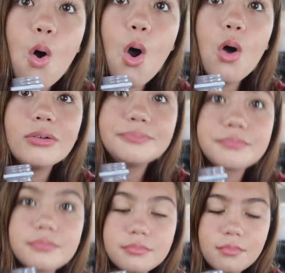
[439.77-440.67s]
Whew! I
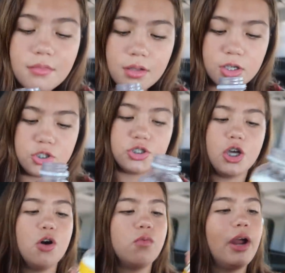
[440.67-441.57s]
don't think this is the
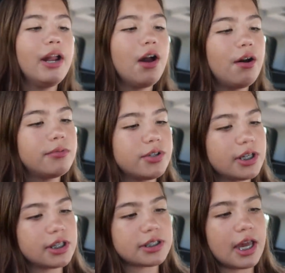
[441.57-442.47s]
reason. So one. right now I'm
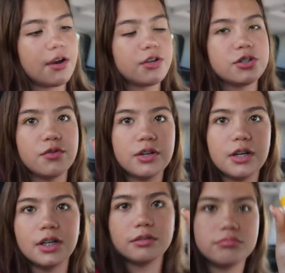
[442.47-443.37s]
drinking this
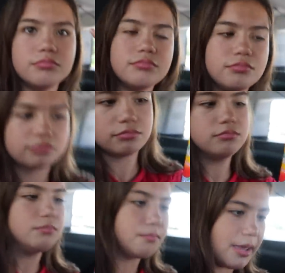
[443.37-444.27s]
Arizona
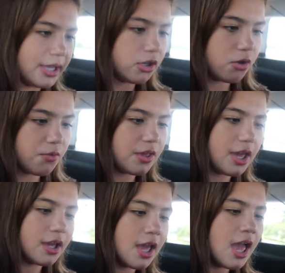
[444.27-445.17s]
mango
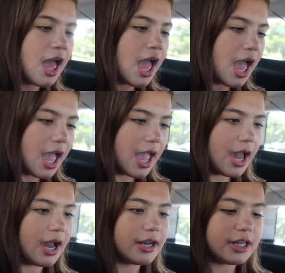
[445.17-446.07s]
thing
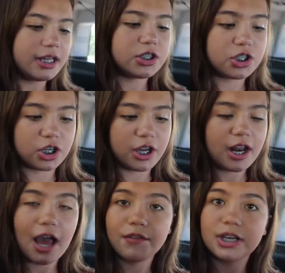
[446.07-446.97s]
and it's
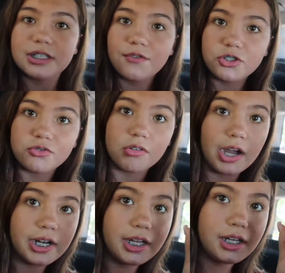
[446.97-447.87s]
good. Have you guys ever
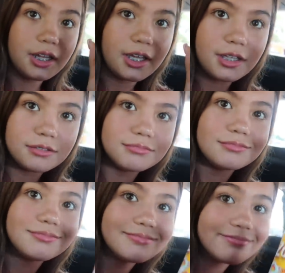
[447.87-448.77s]
tried it? Like
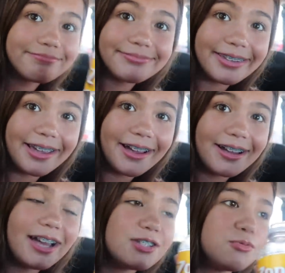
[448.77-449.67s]
Guys.
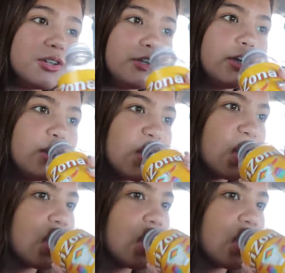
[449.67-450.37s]
Yeah, it's really good.